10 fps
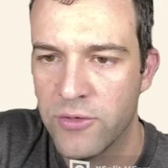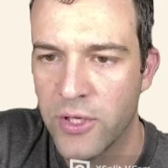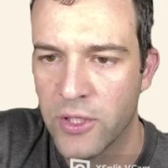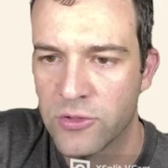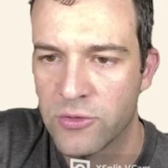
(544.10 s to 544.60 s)

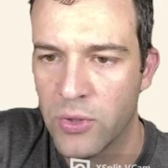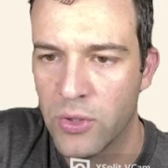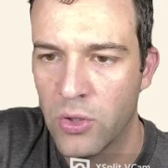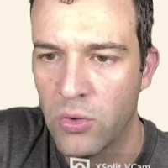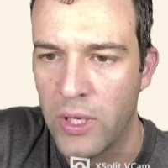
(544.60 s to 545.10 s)
dust
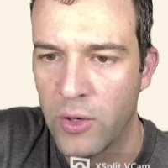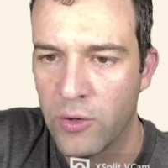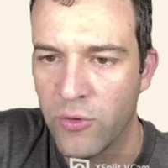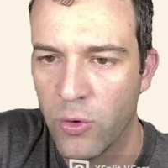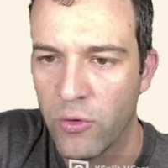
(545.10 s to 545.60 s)
blow out
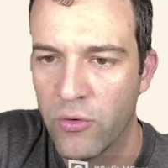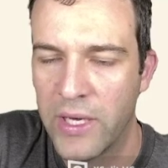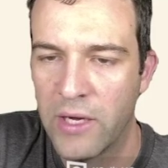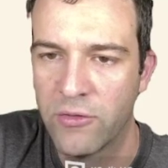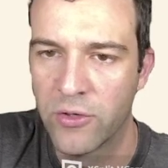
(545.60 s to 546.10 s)
of northern
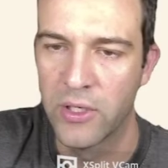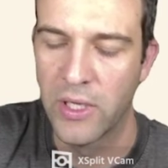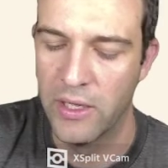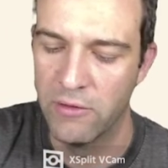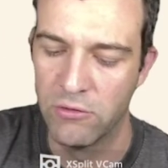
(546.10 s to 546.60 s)

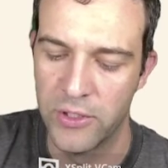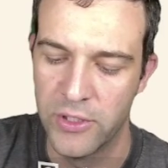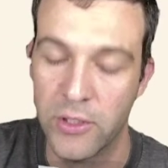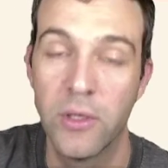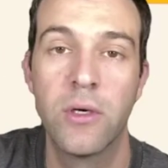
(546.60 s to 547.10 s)
Africa every
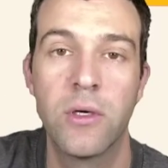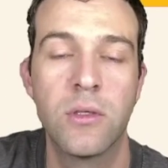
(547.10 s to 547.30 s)
year.